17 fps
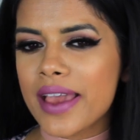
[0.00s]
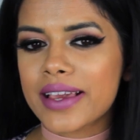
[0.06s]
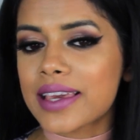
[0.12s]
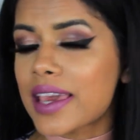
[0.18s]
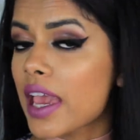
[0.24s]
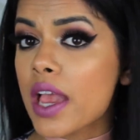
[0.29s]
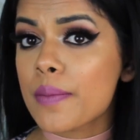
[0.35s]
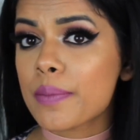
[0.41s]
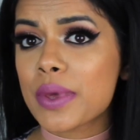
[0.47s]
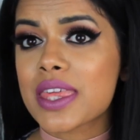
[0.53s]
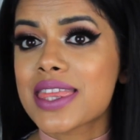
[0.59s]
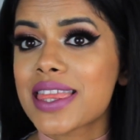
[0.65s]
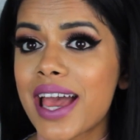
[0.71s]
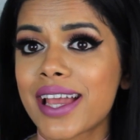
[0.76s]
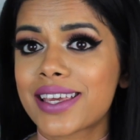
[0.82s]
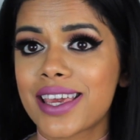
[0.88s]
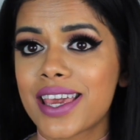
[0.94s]
it can't be
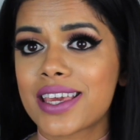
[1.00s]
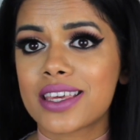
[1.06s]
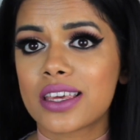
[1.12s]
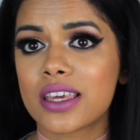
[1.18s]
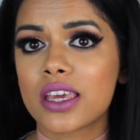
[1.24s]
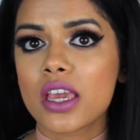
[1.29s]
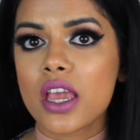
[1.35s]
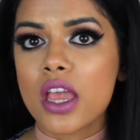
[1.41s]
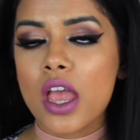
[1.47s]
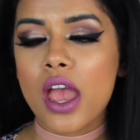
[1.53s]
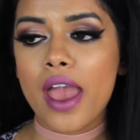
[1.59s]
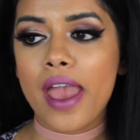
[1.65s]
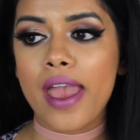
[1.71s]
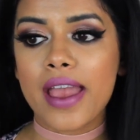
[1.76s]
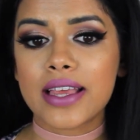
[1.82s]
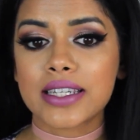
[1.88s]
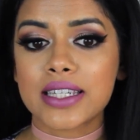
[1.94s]
that cakey.
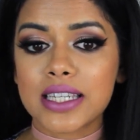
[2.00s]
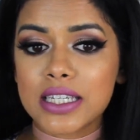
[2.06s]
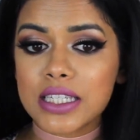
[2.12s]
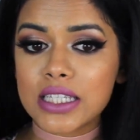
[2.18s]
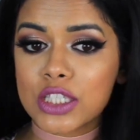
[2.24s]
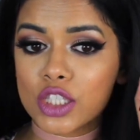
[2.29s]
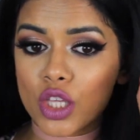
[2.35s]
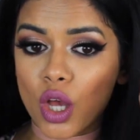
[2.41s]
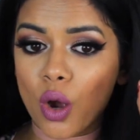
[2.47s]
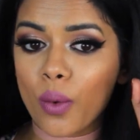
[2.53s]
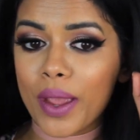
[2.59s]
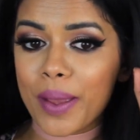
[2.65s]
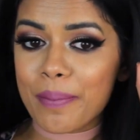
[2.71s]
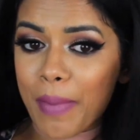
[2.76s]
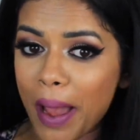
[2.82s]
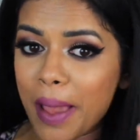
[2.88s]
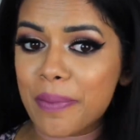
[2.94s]
And so
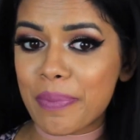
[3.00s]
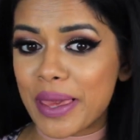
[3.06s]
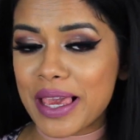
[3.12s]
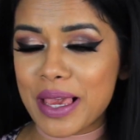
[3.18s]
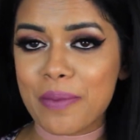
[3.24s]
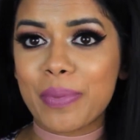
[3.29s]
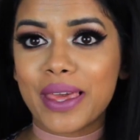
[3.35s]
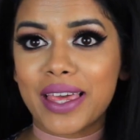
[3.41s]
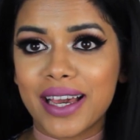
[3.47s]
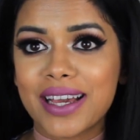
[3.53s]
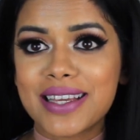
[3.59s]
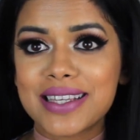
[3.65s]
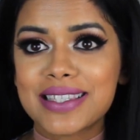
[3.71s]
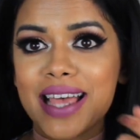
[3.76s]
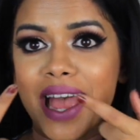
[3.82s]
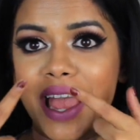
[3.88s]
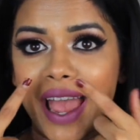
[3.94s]
it might be
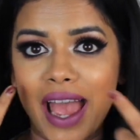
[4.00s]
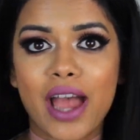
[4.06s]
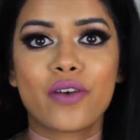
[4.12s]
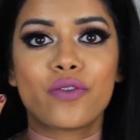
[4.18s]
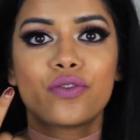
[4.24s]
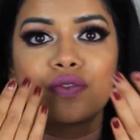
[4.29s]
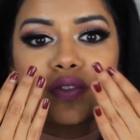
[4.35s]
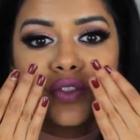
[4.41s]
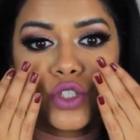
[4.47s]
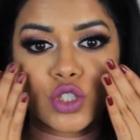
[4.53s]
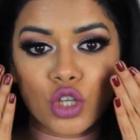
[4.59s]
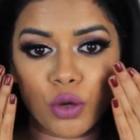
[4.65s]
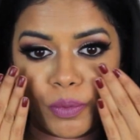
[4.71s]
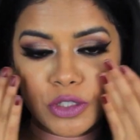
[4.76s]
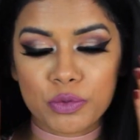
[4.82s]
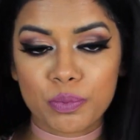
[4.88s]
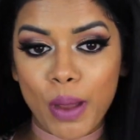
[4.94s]
because I have
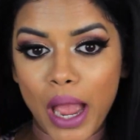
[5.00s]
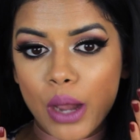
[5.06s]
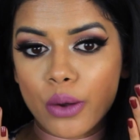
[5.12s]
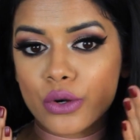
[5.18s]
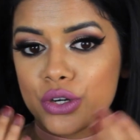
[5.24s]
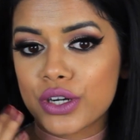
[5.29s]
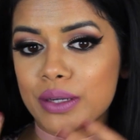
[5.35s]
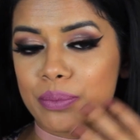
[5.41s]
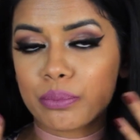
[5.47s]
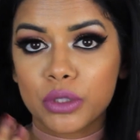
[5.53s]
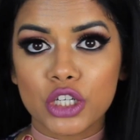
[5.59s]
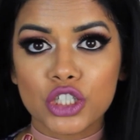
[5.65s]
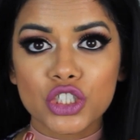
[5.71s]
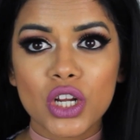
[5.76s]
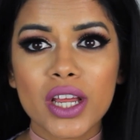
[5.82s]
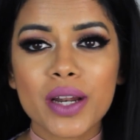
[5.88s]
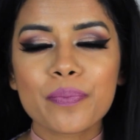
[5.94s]
so much powder and
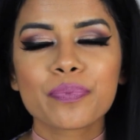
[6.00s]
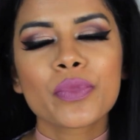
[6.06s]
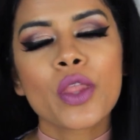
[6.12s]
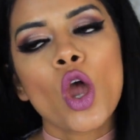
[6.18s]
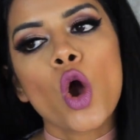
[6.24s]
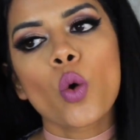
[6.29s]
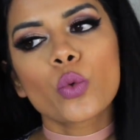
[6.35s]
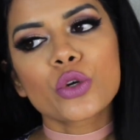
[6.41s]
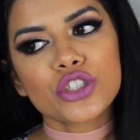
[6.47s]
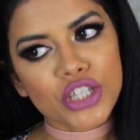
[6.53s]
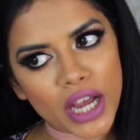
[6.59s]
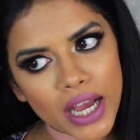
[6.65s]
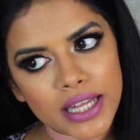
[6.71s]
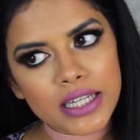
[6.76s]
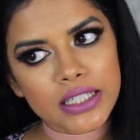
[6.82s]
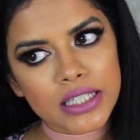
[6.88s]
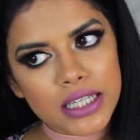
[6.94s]
blush on, which
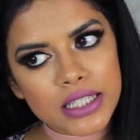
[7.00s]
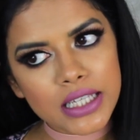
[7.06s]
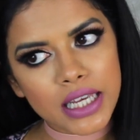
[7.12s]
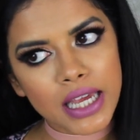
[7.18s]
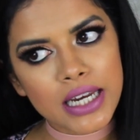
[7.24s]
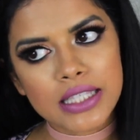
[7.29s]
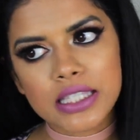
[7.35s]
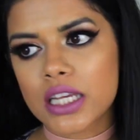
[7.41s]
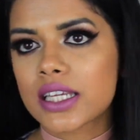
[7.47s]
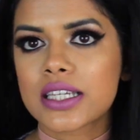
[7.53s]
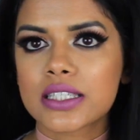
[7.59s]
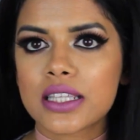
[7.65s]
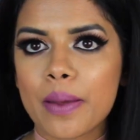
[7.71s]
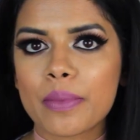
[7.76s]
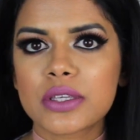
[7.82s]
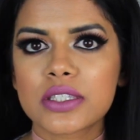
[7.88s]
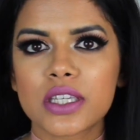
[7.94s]
does kind of suck because
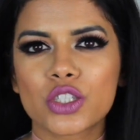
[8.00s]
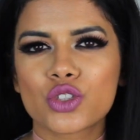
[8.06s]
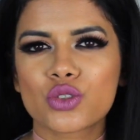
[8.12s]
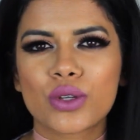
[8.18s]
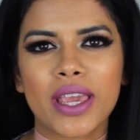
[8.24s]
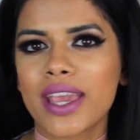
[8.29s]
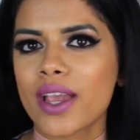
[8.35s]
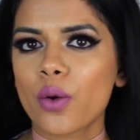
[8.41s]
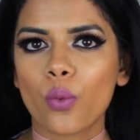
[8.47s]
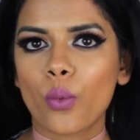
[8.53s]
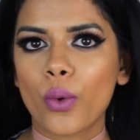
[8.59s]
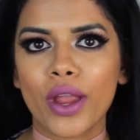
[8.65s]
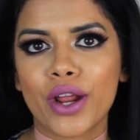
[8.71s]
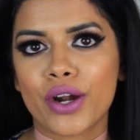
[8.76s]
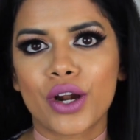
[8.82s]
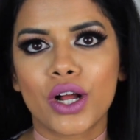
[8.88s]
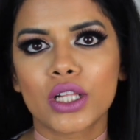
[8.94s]
that means like you can't
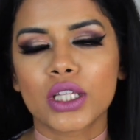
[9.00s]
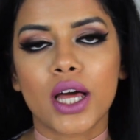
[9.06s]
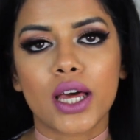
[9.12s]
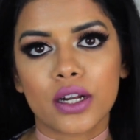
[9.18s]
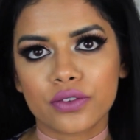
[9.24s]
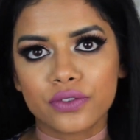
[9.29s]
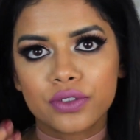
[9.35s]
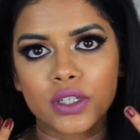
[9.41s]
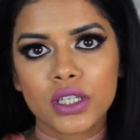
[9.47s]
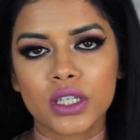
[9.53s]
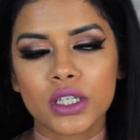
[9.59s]
wear a lot of